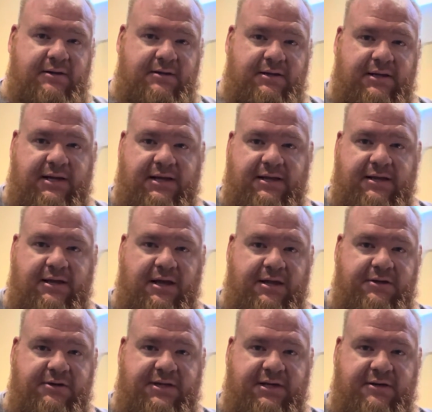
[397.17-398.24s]
and
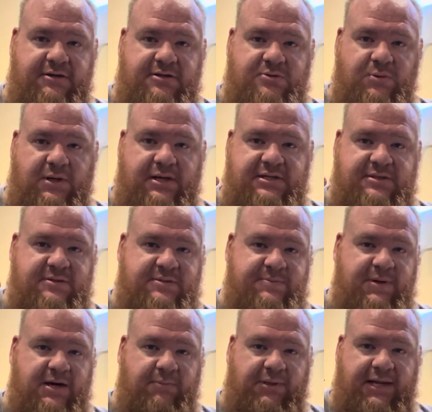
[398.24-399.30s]
other gear as well, some
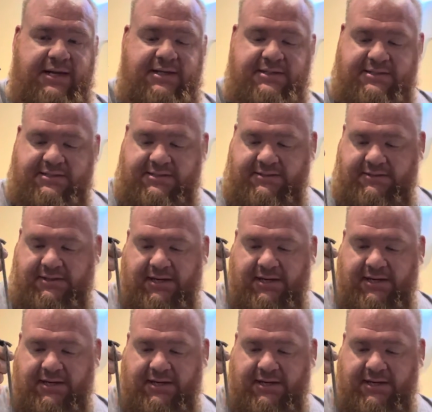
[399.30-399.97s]
spare blankets.